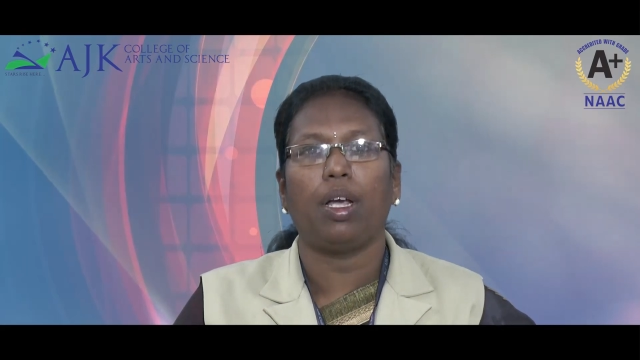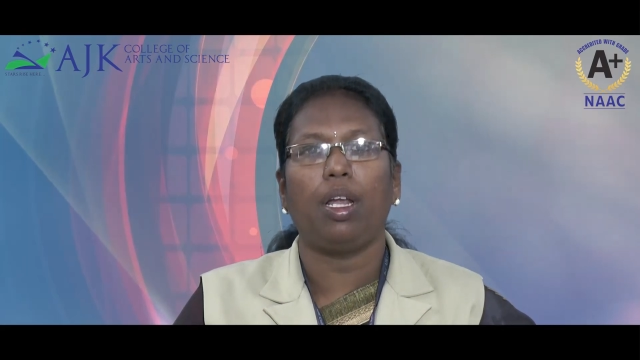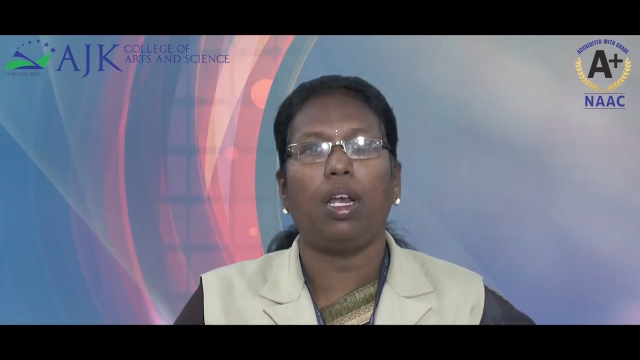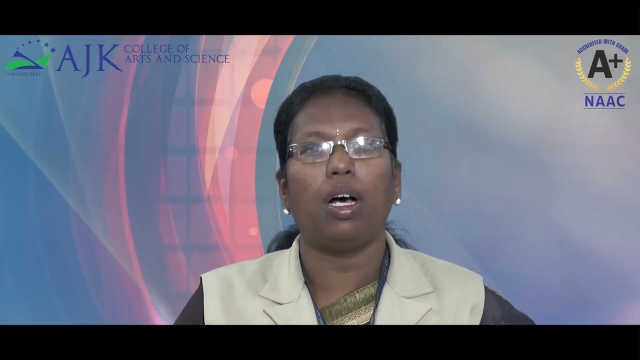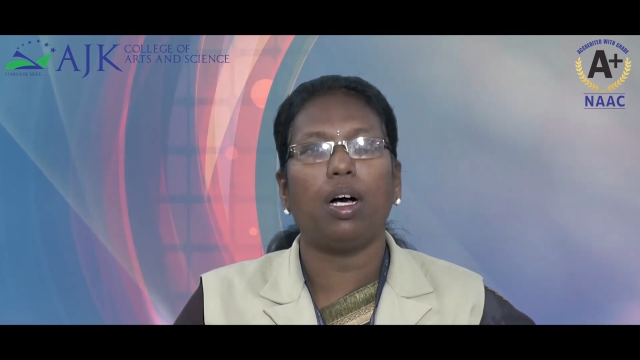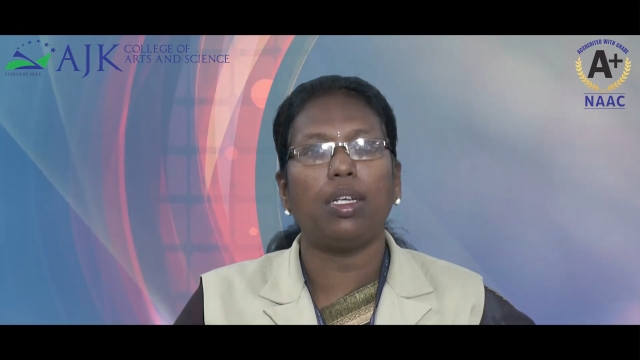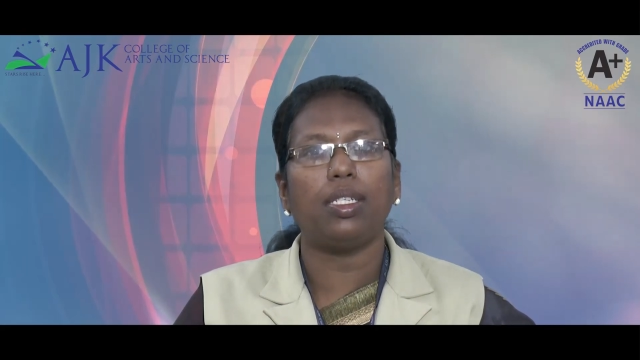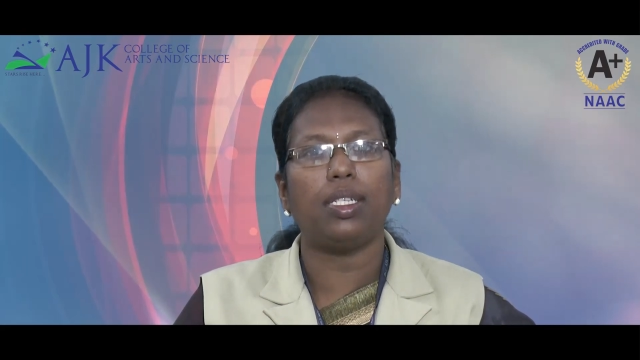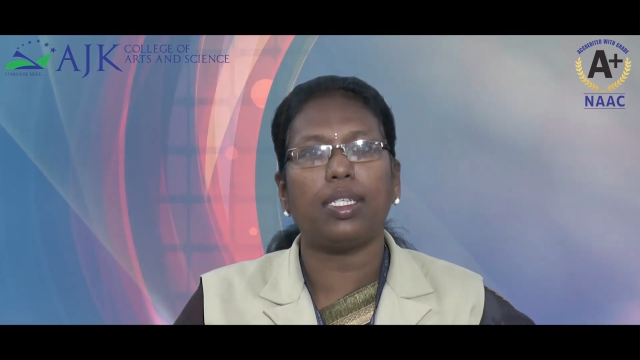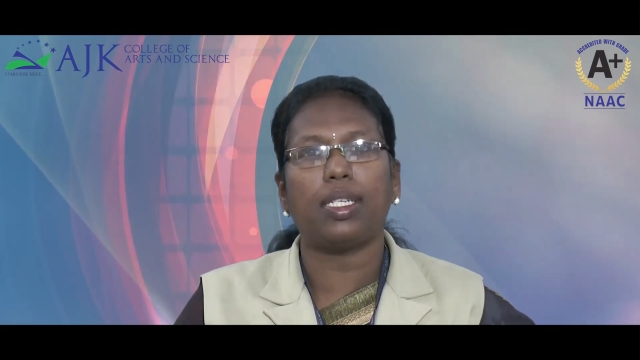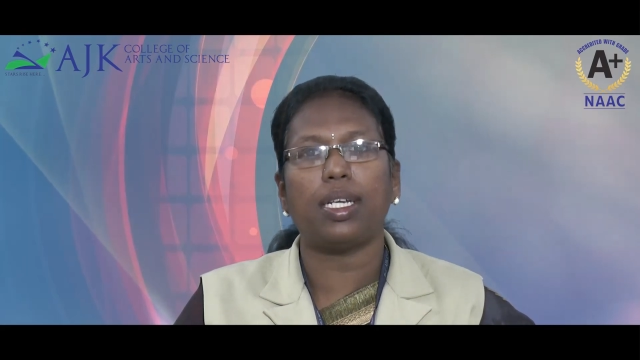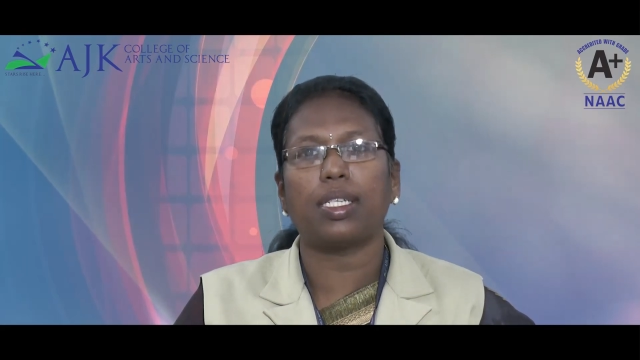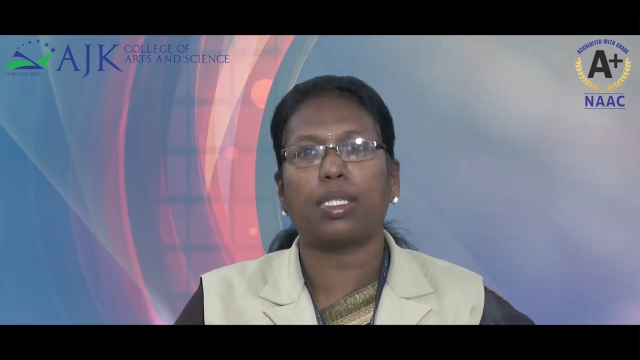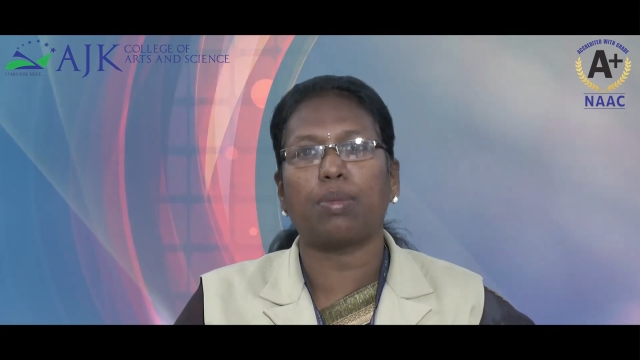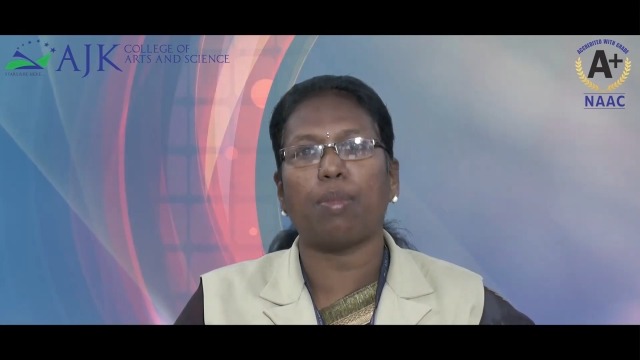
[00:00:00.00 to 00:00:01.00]

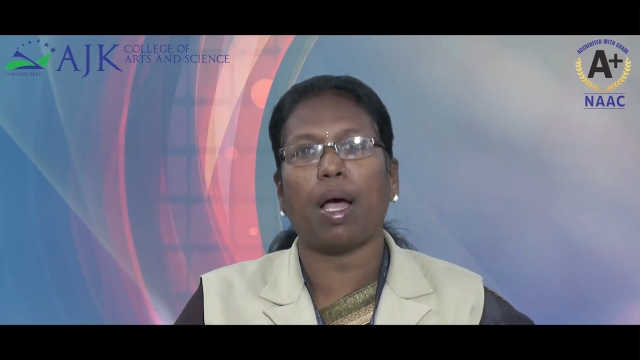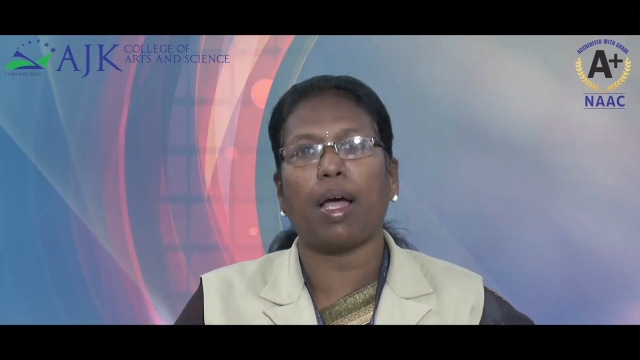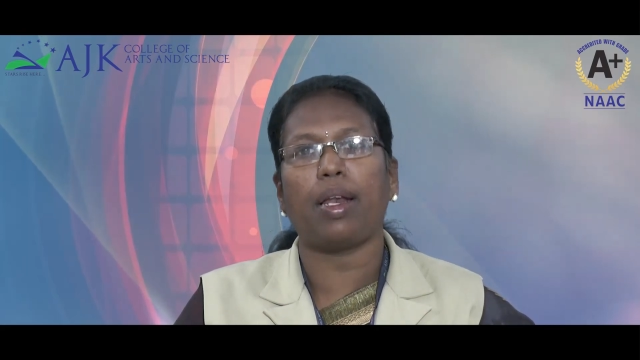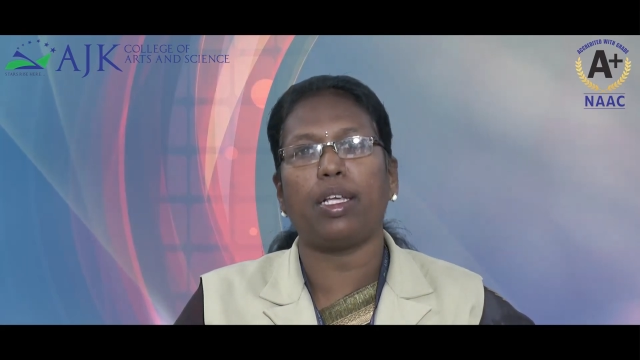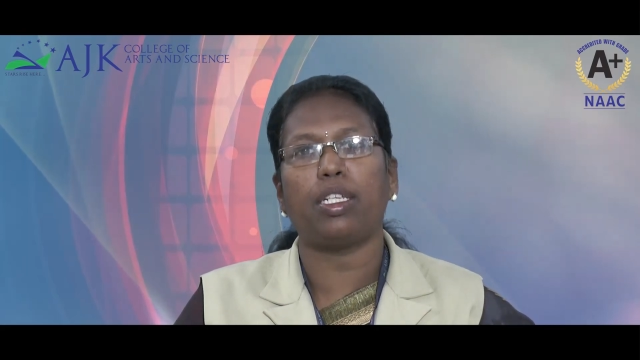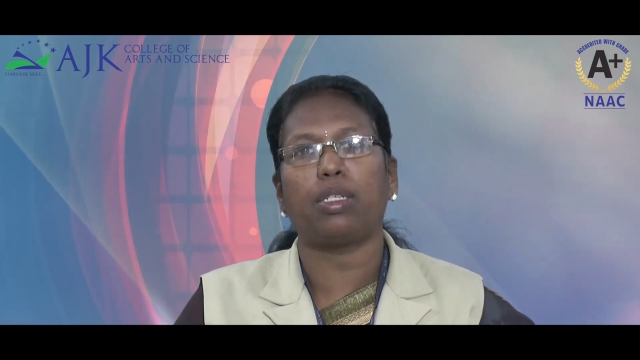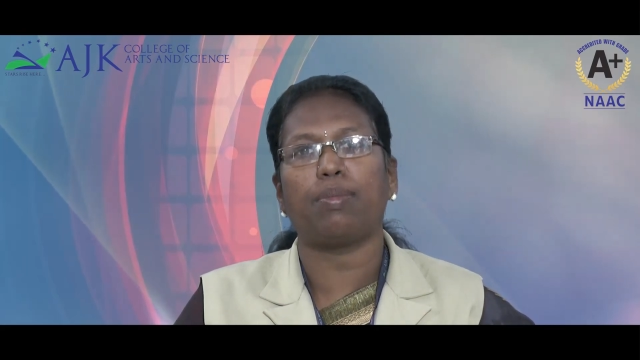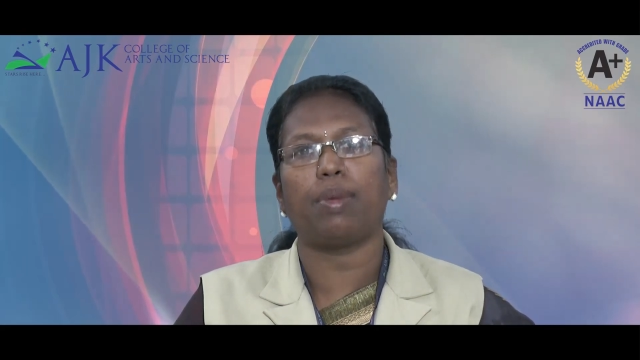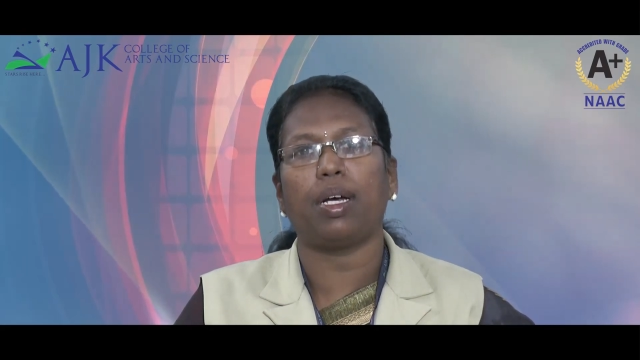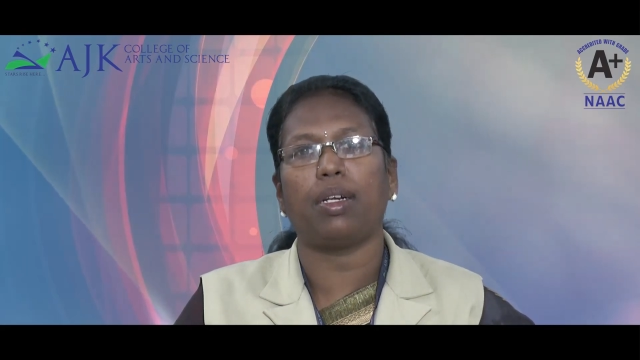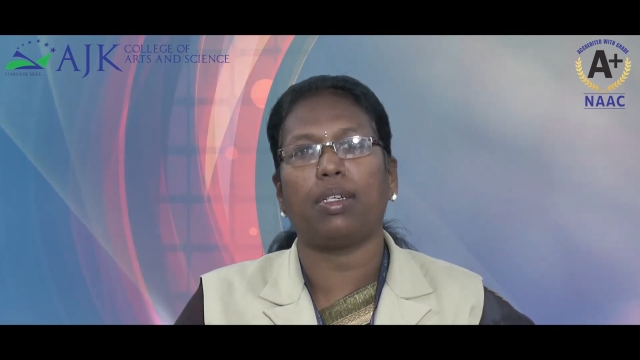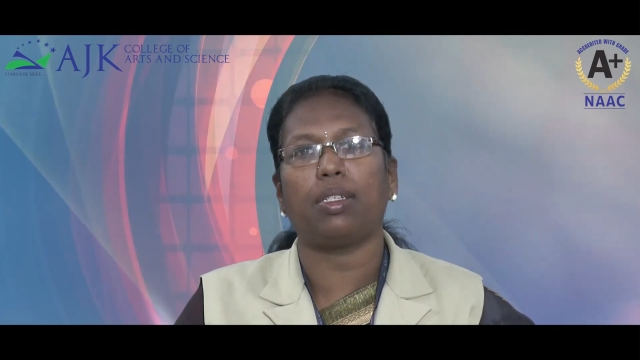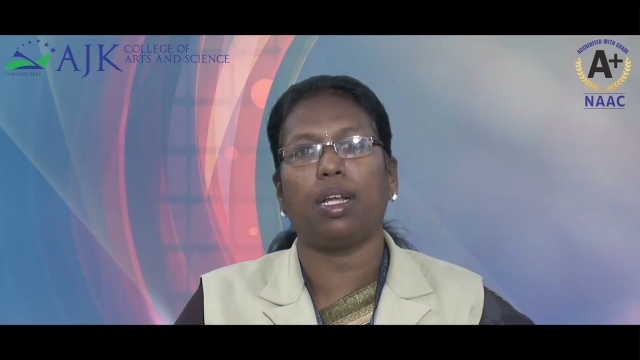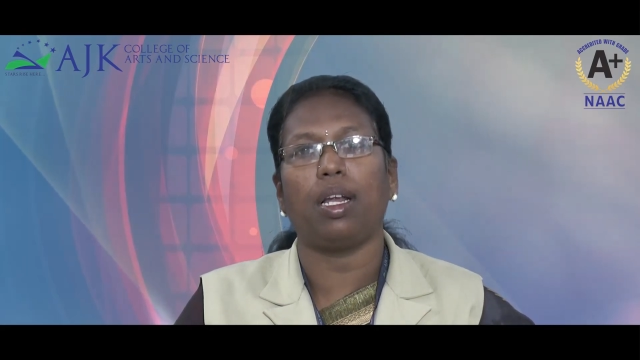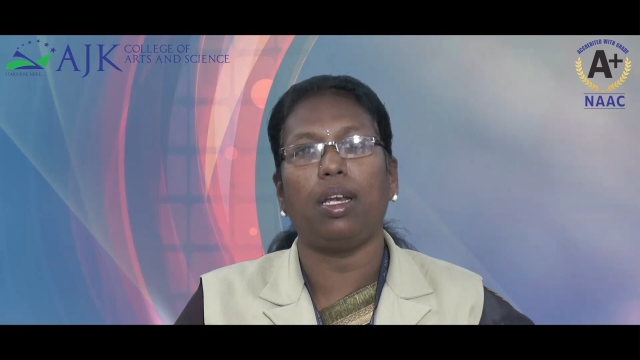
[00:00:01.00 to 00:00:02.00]
Logistics
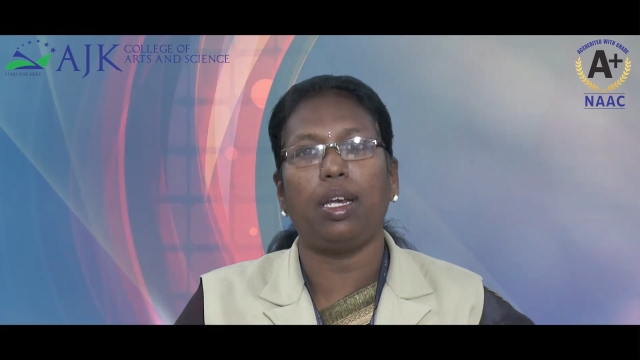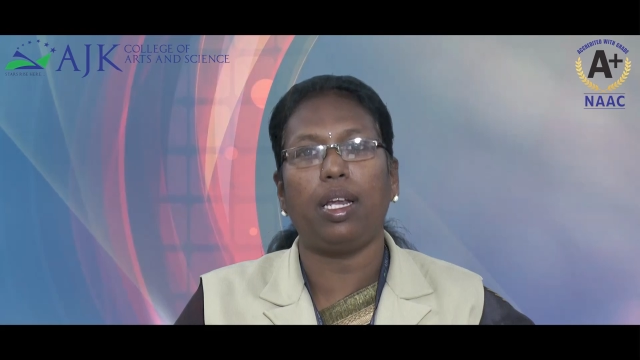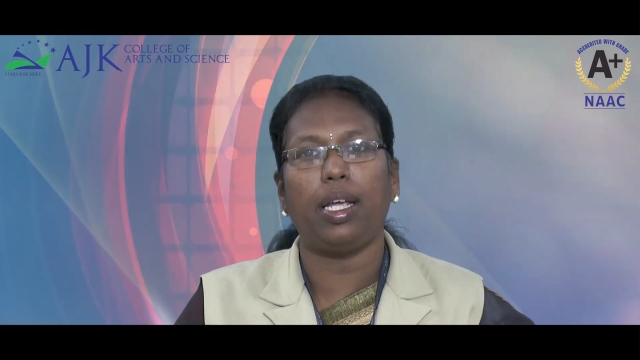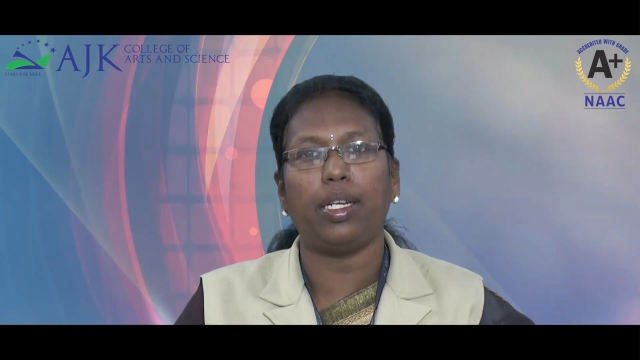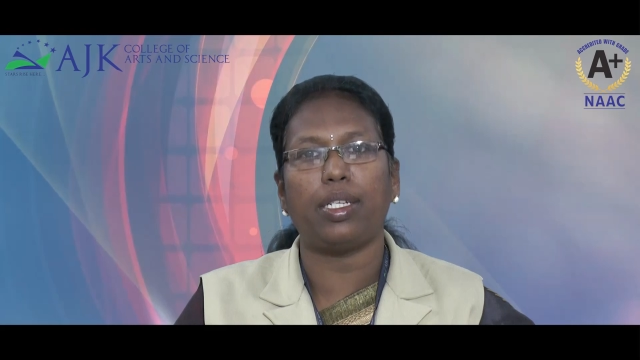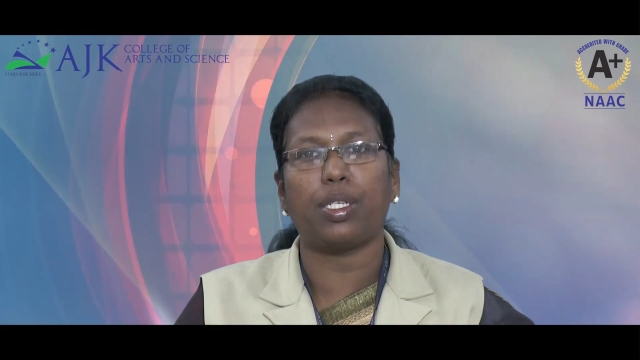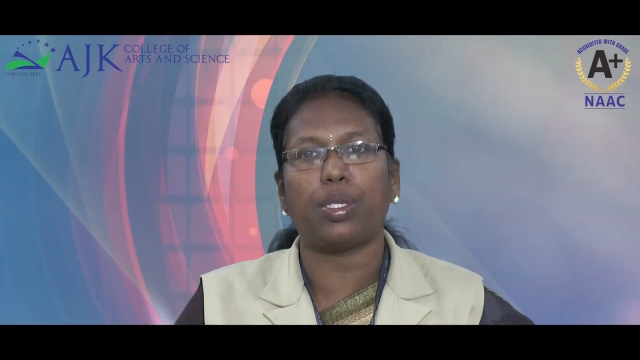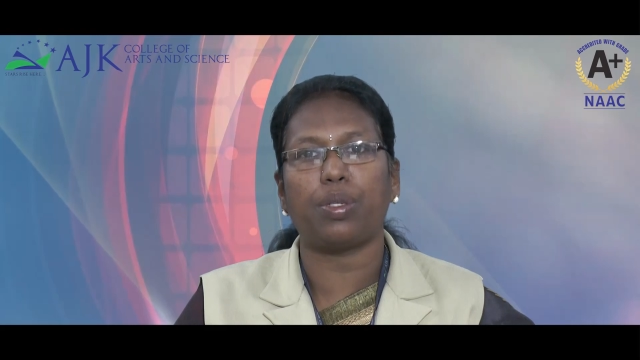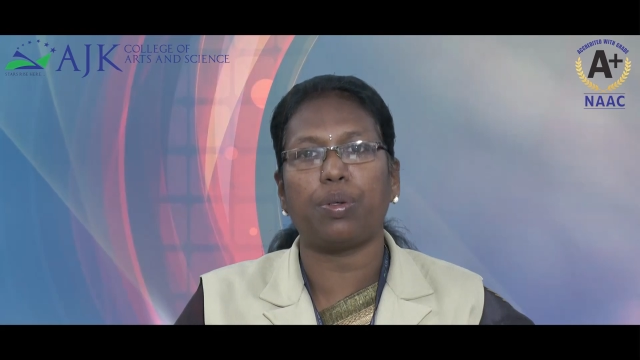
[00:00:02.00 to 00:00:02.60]
management leads